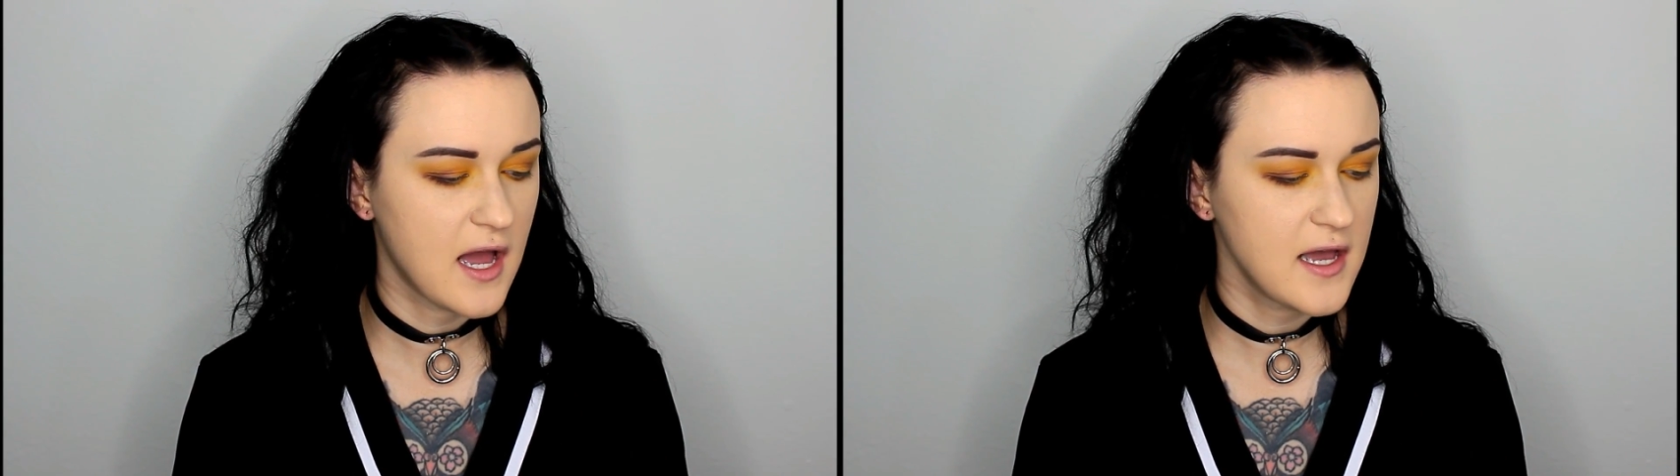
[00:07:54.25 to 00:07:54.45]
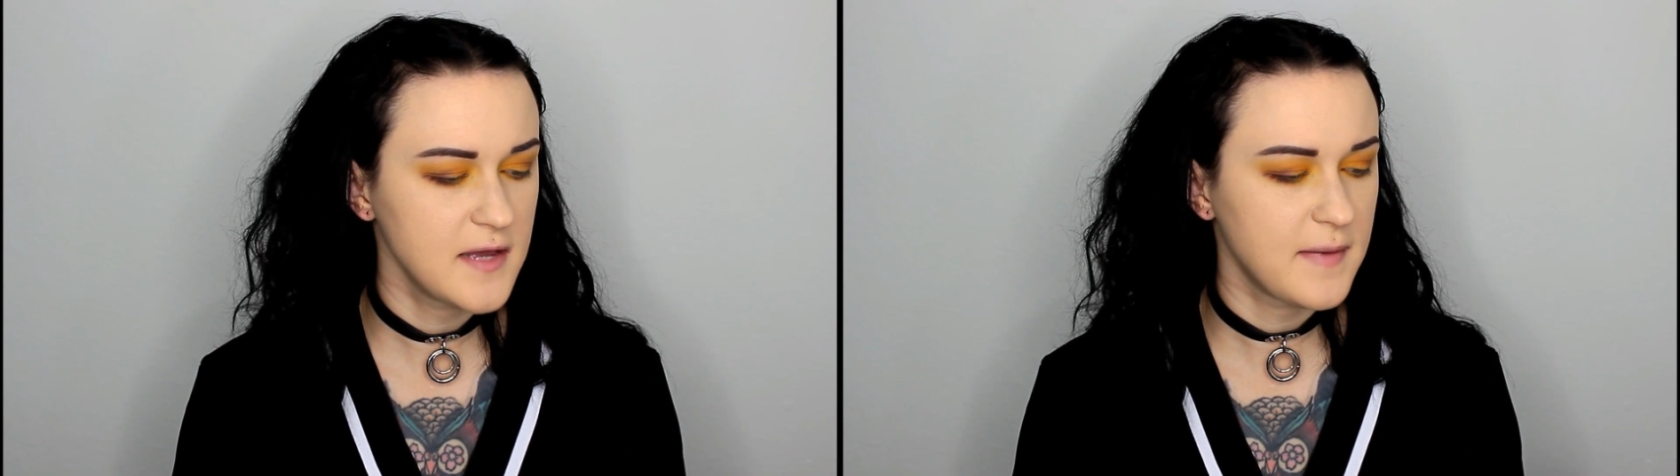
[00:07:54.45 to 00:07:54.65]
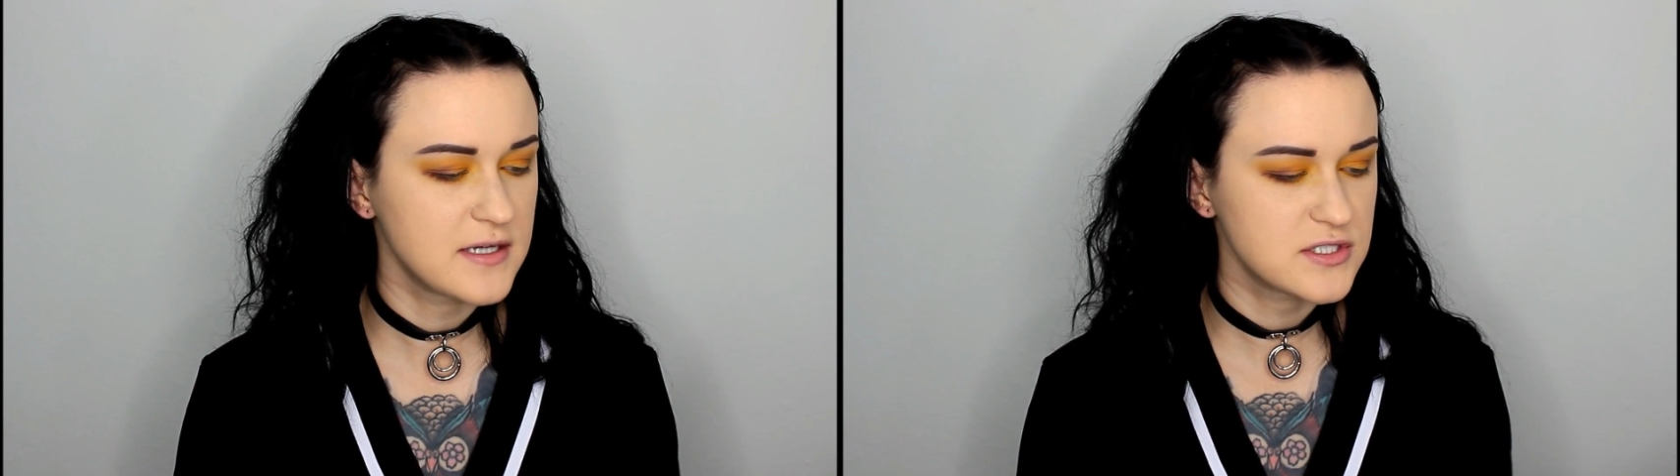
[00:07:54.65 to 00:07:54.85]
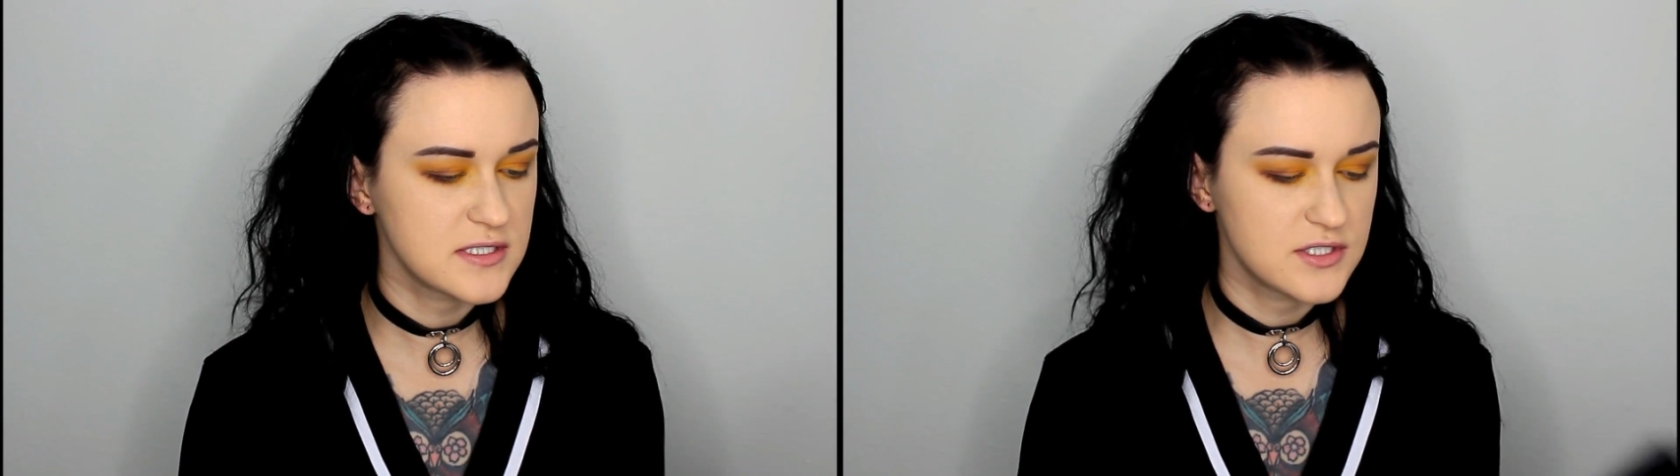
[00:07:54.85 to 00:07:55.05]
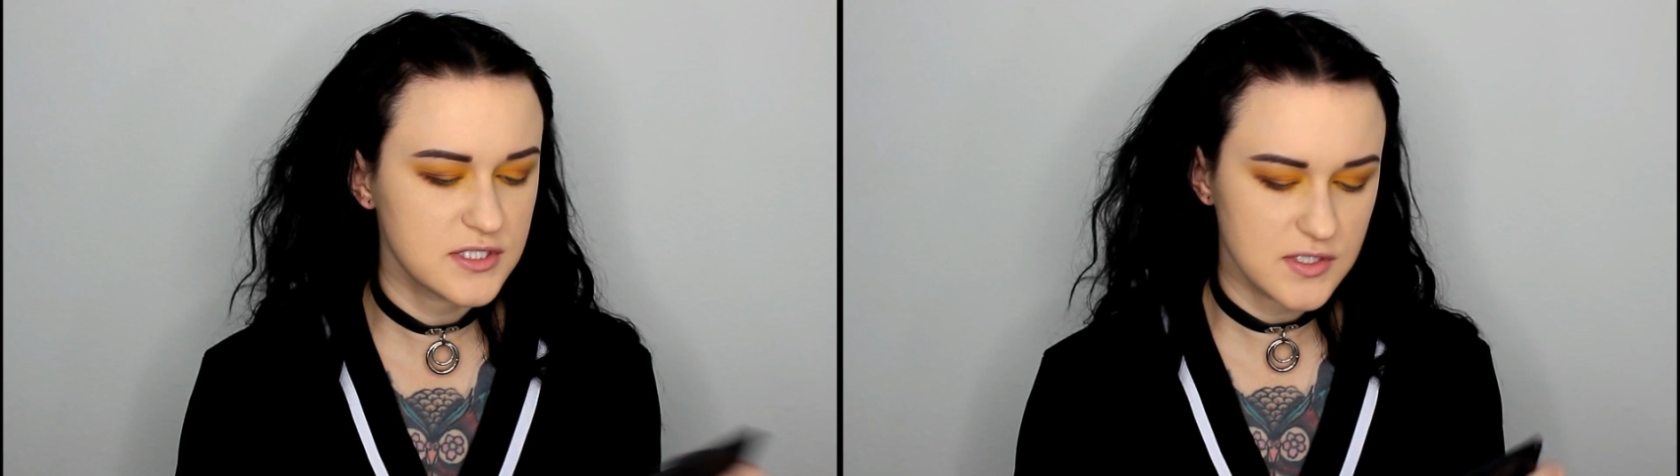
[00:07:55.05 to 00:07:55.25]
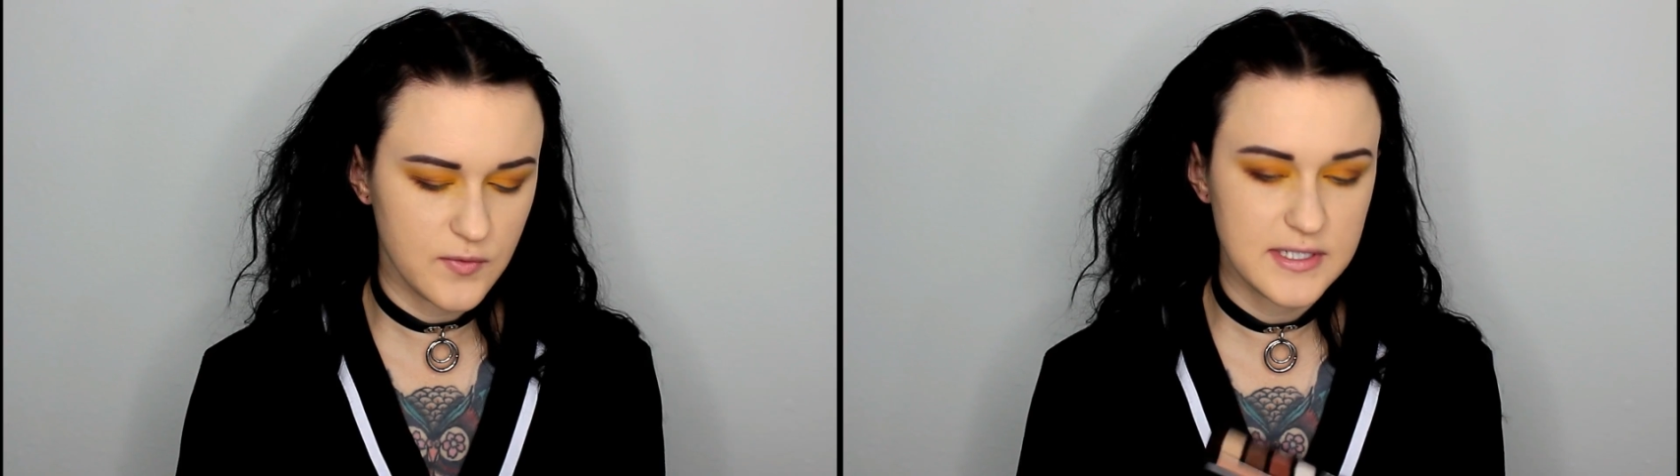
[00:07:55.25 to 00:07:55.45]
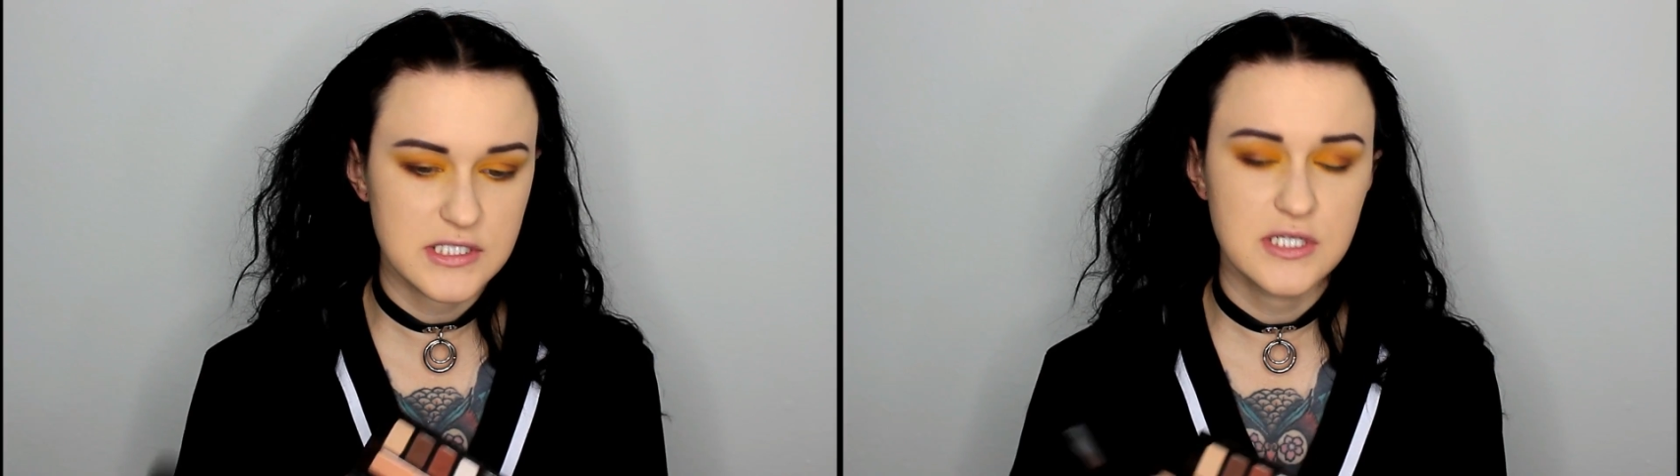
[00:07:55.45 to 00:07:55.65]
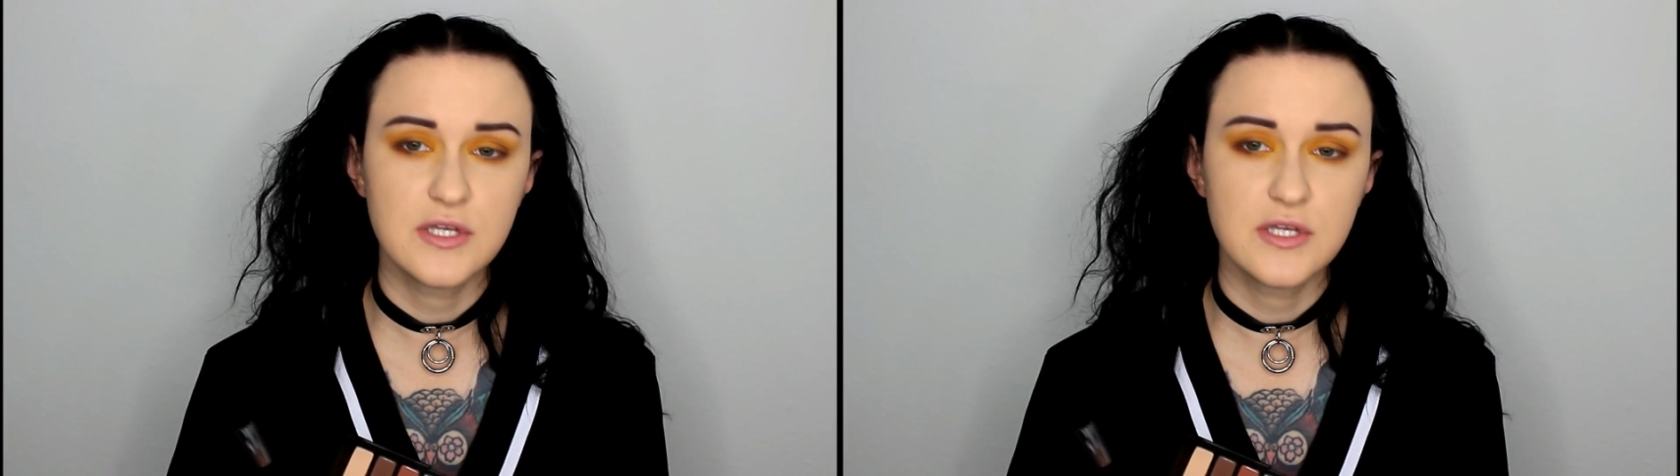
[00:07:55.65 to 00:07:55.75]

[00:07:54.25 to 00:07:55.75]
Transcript: I'm actually just going to